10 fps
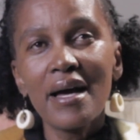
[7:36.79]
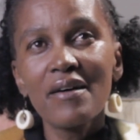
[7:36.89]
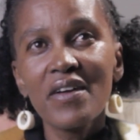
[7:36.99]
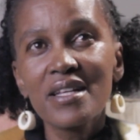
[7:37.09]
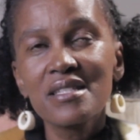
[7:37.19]

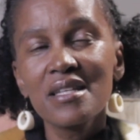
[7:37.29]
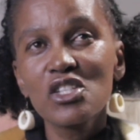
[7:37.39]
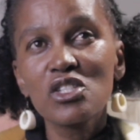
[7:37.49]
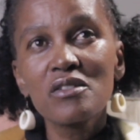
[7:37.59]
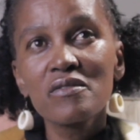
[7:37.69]
I've had
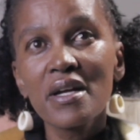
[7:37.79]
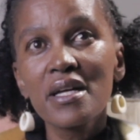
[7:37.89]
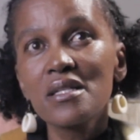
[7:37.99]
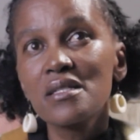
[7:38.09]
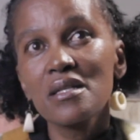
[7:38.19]
such
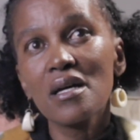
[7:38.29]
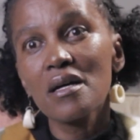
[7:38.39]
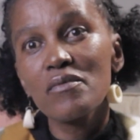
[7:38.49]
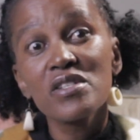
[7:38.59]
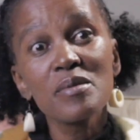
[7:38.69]
great
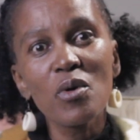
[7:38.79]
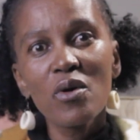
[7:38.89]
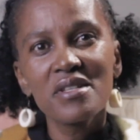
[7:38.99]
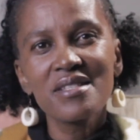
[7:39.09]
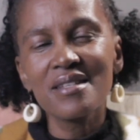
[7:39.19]

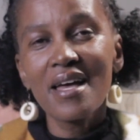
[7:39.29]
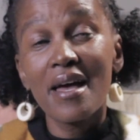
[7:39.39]
response.